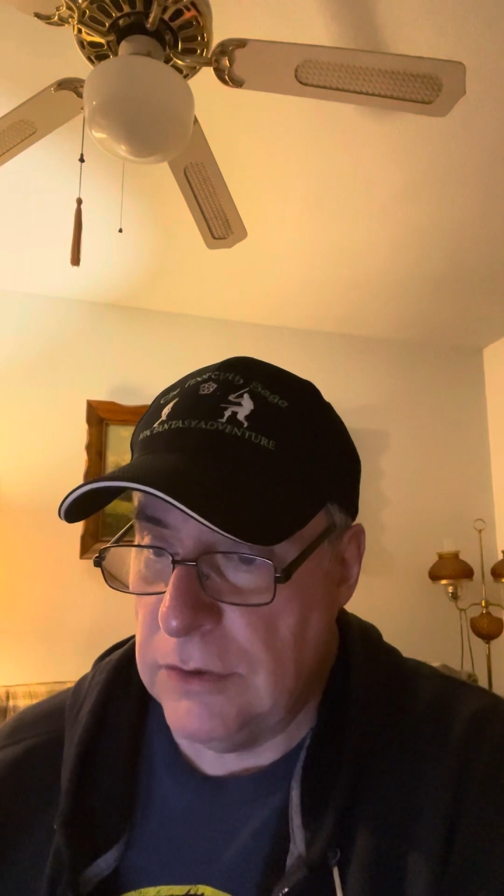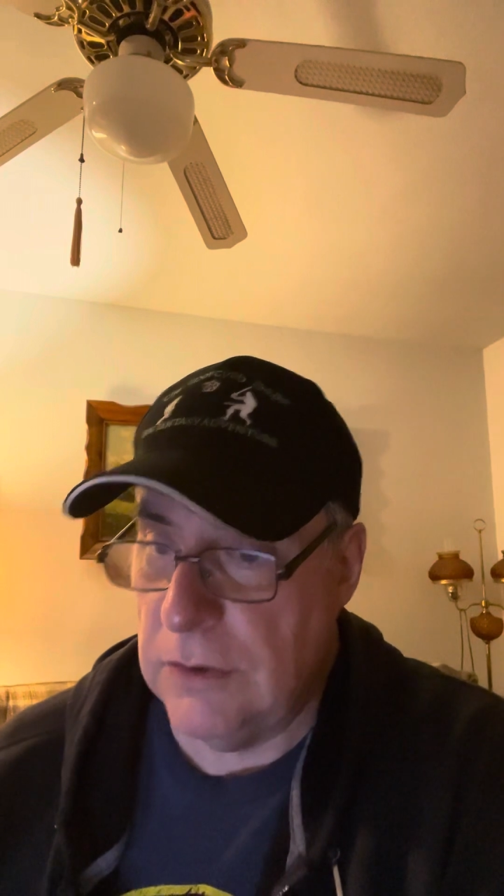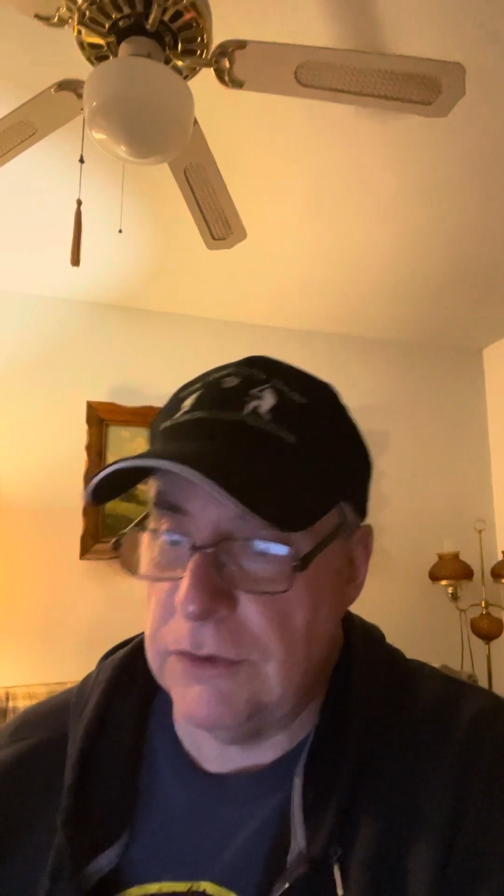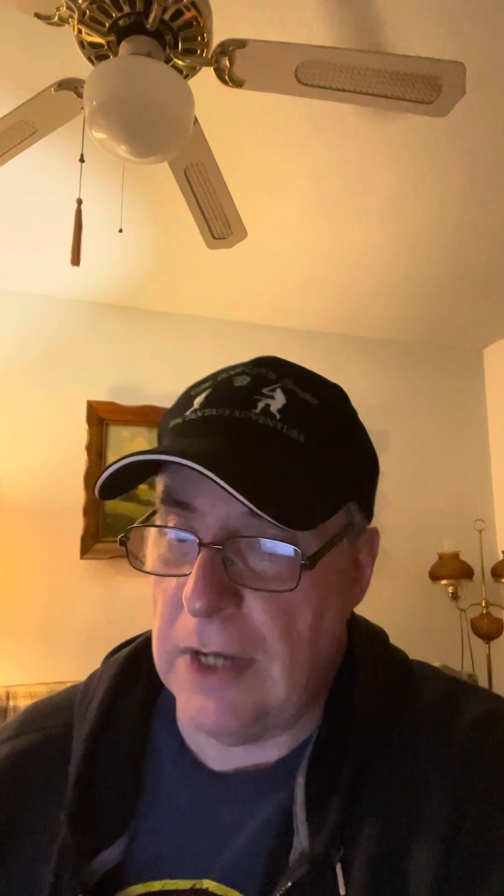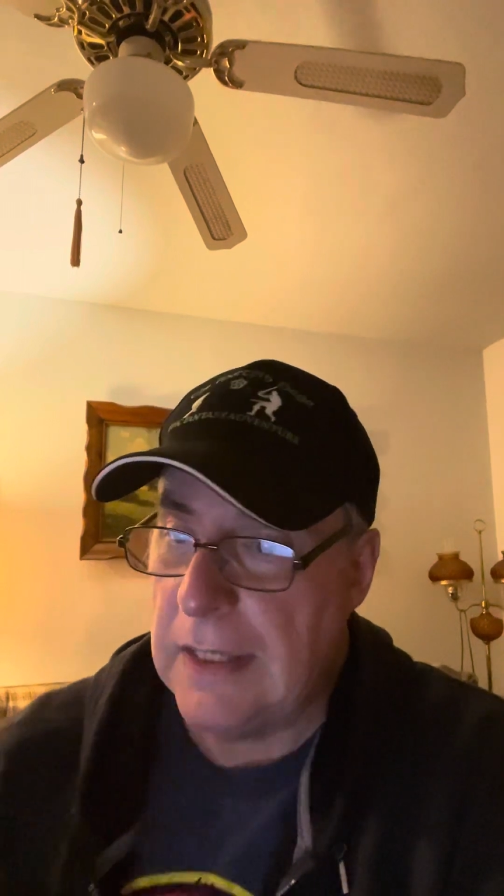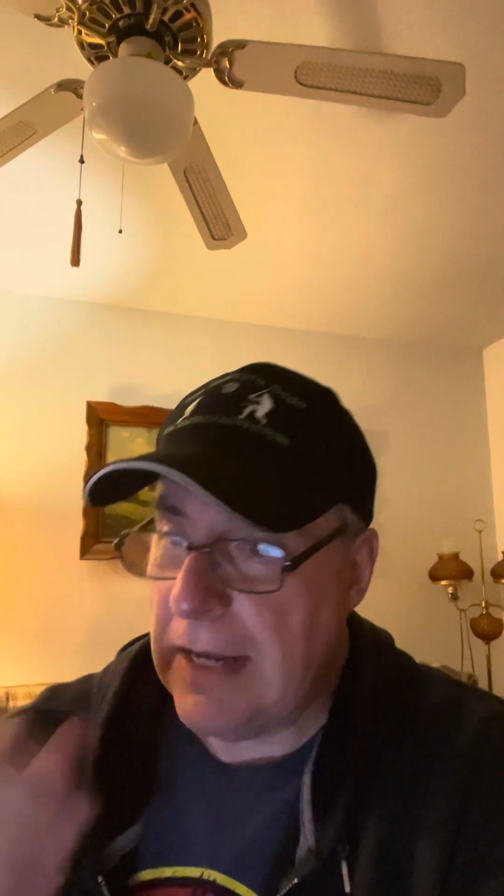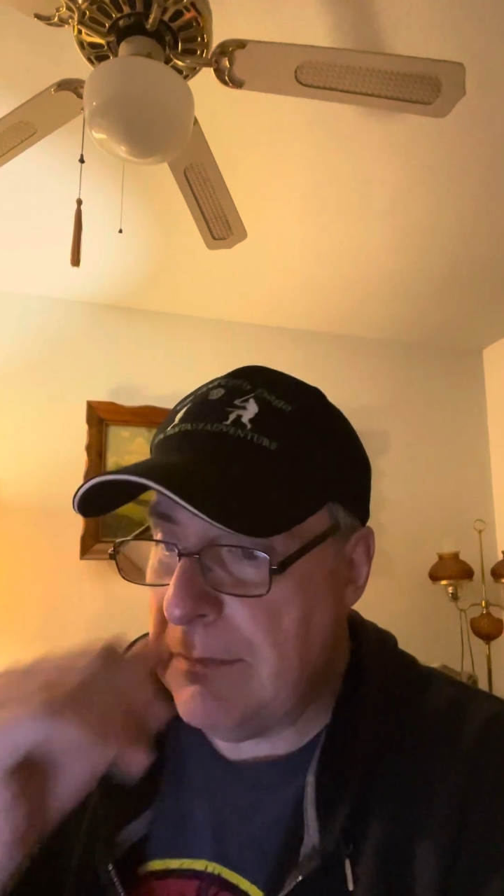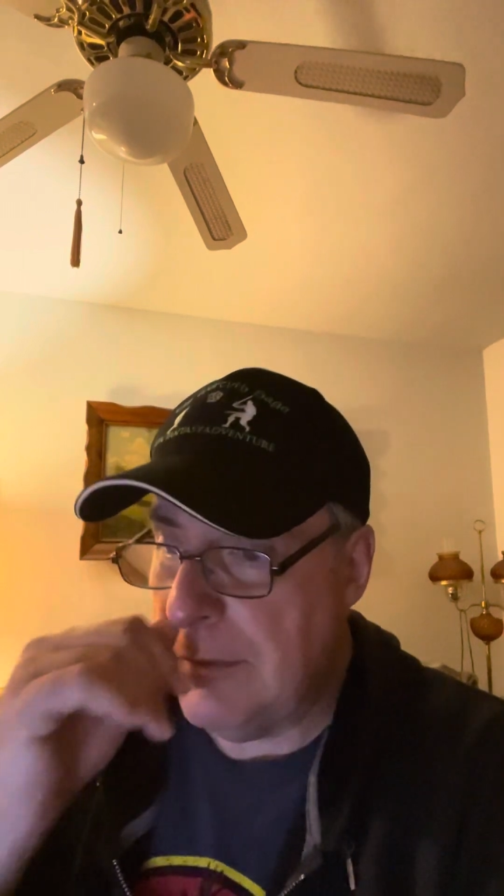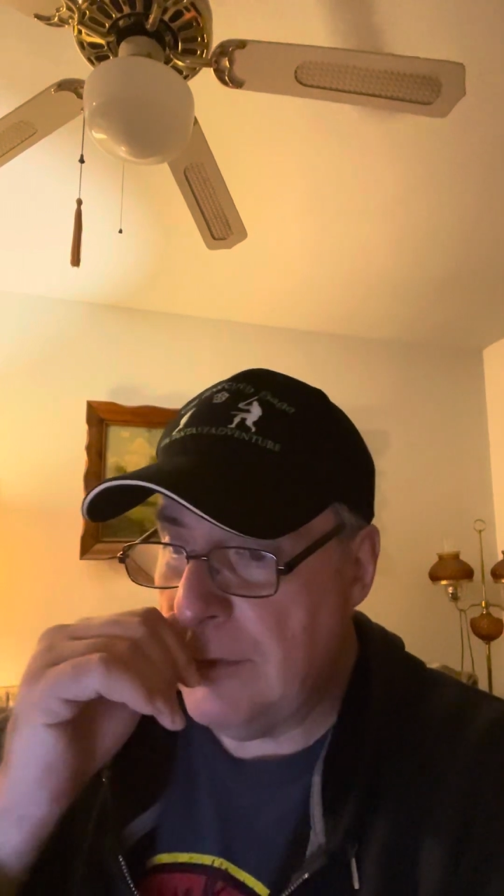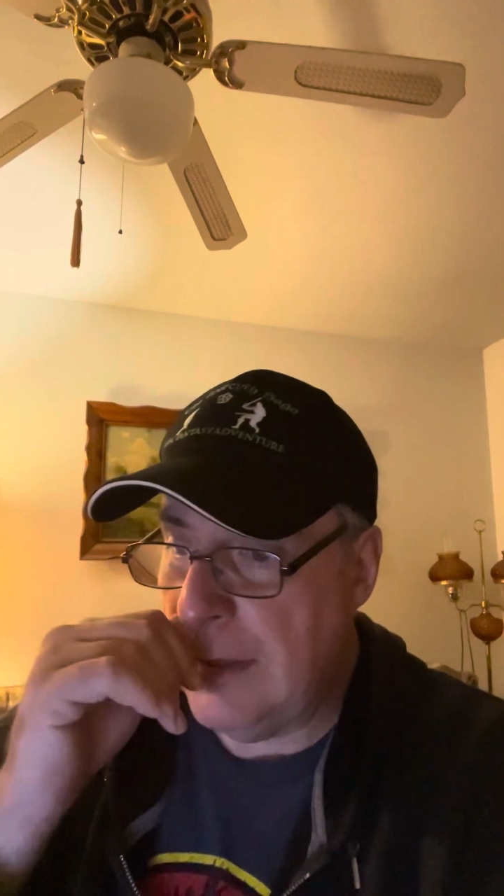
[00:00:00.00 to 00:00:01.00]
Chad gave
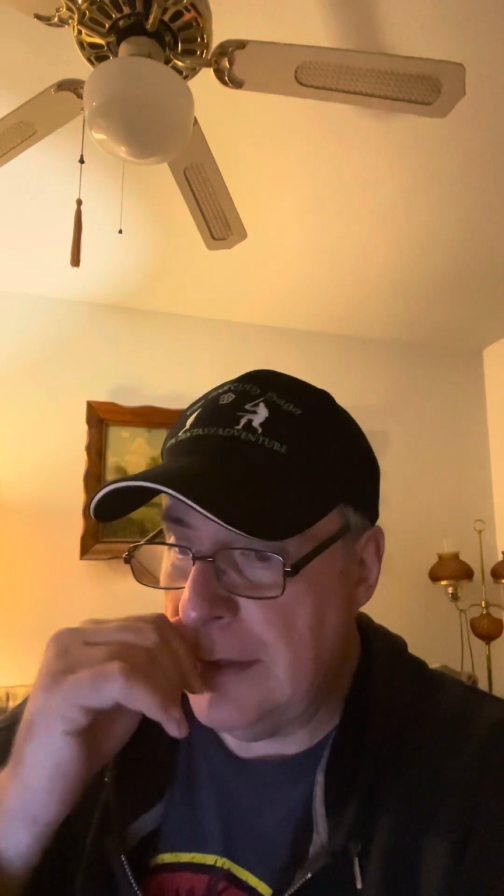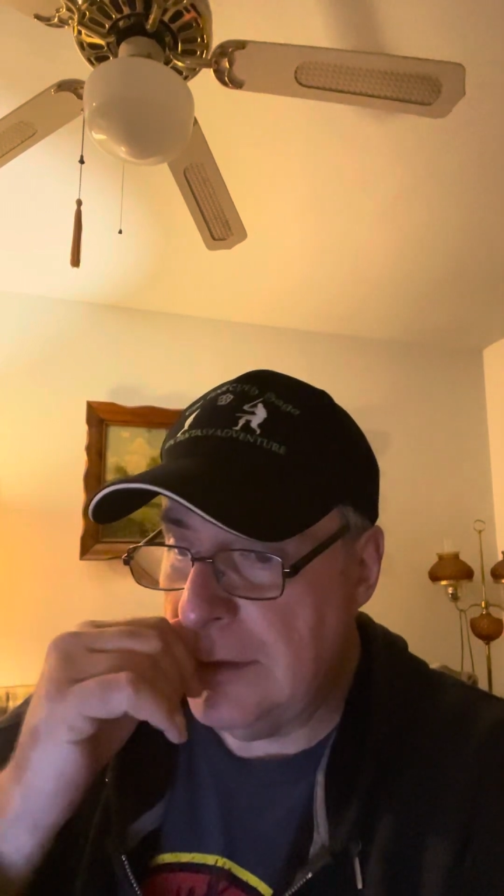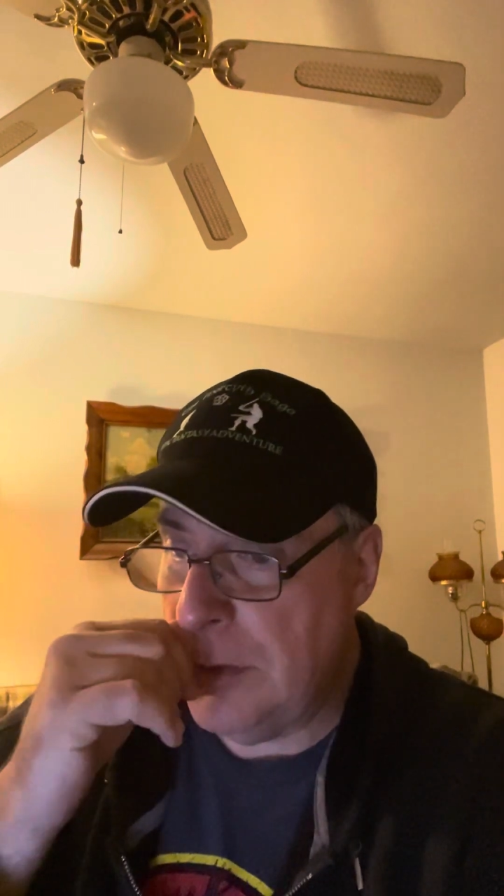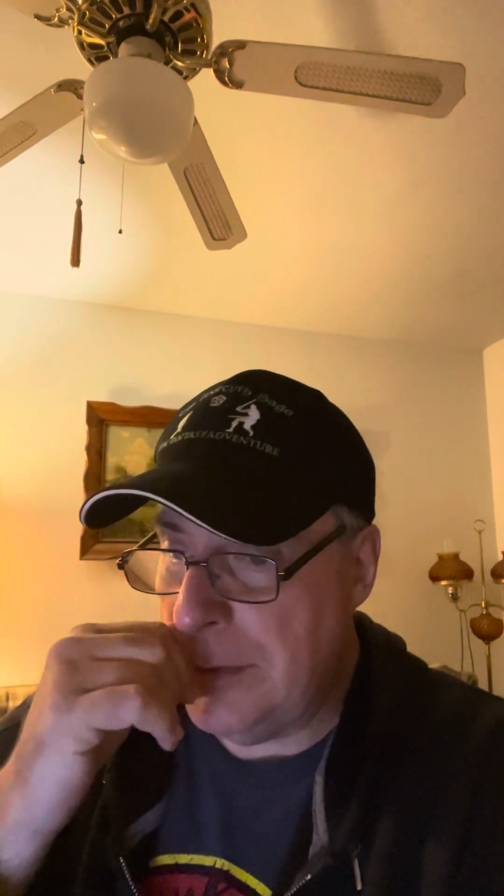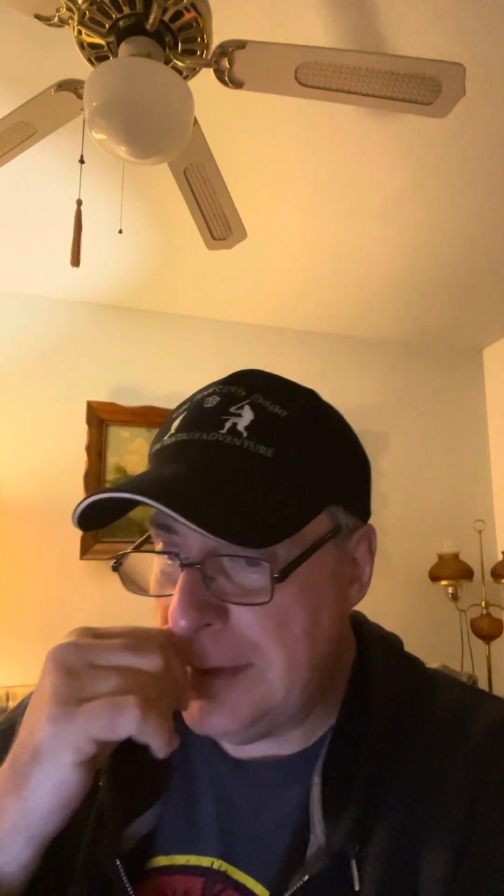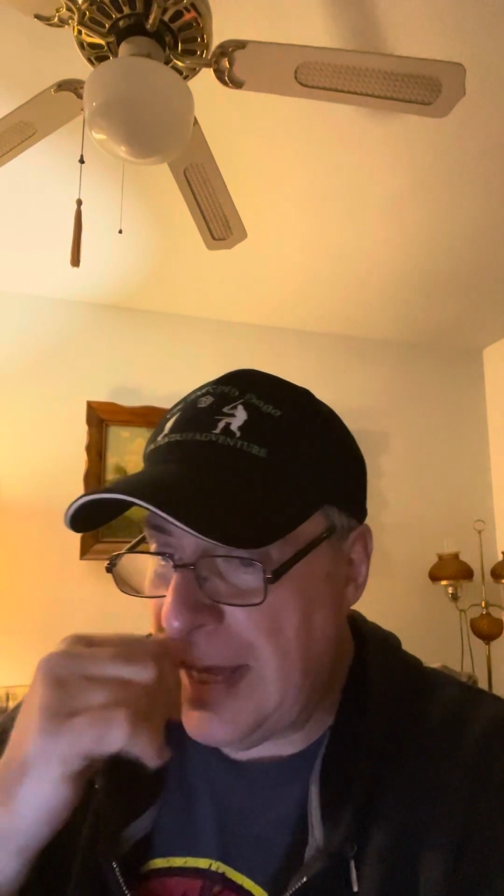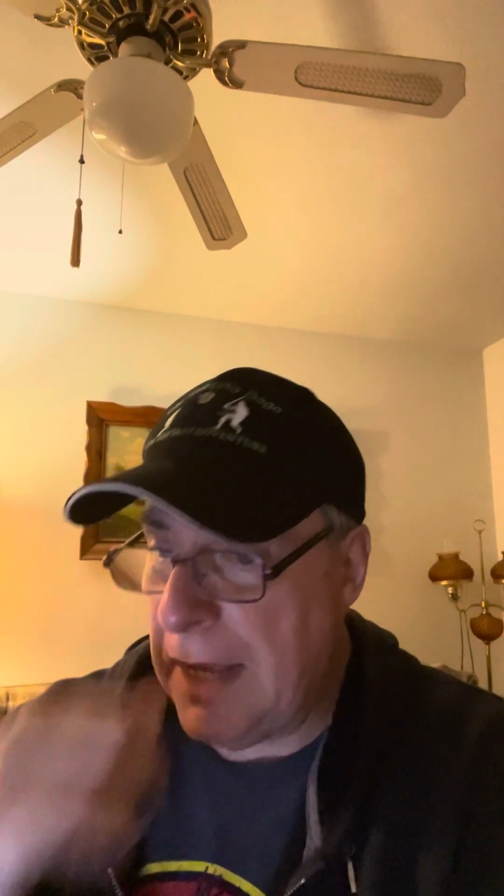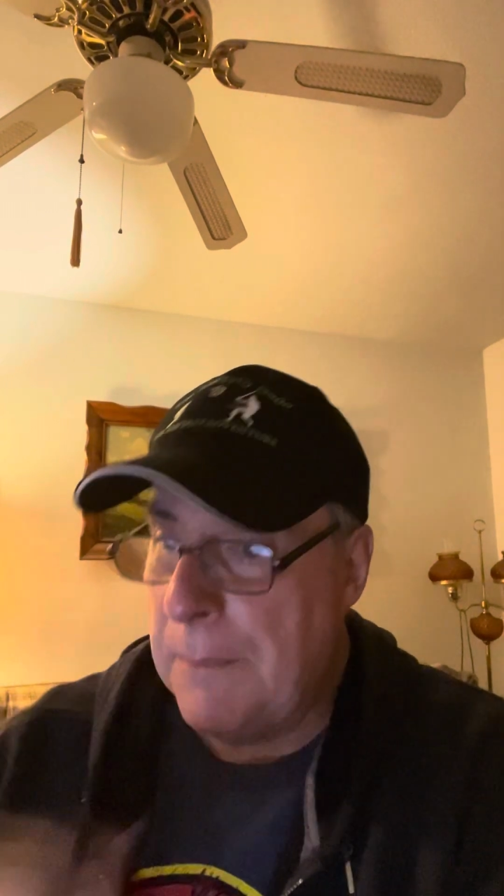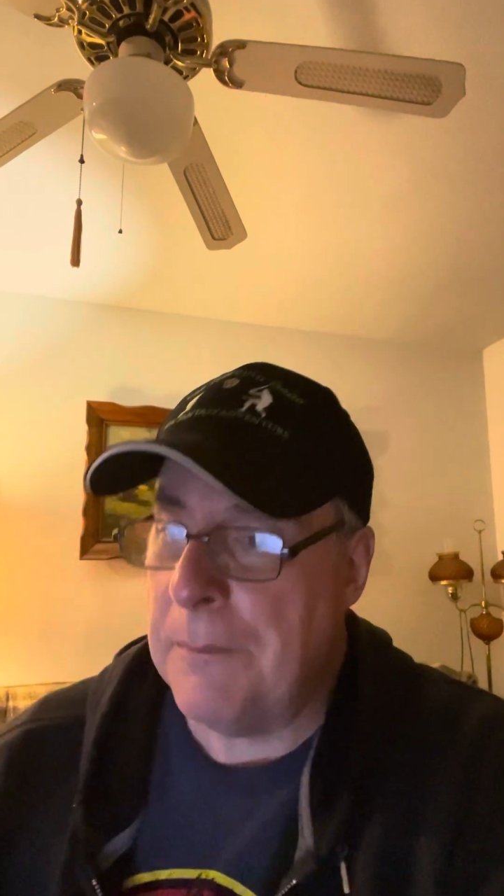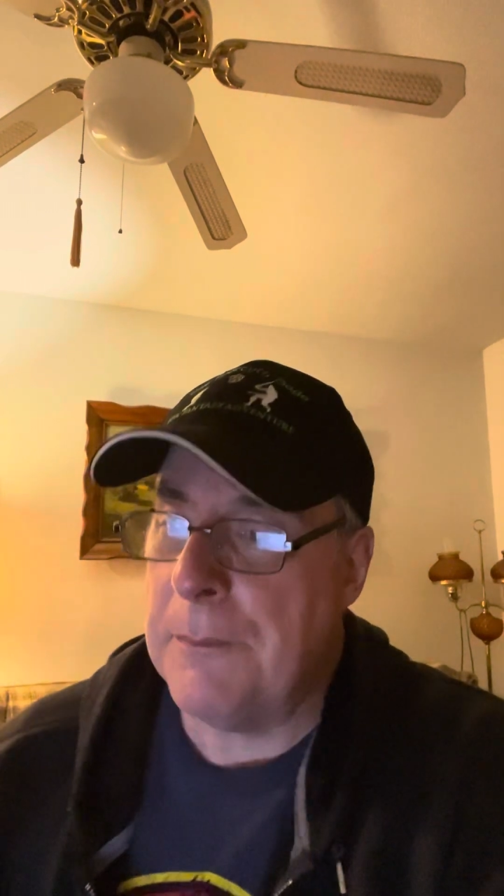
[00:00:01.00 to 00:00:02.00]
him a grin. So was I.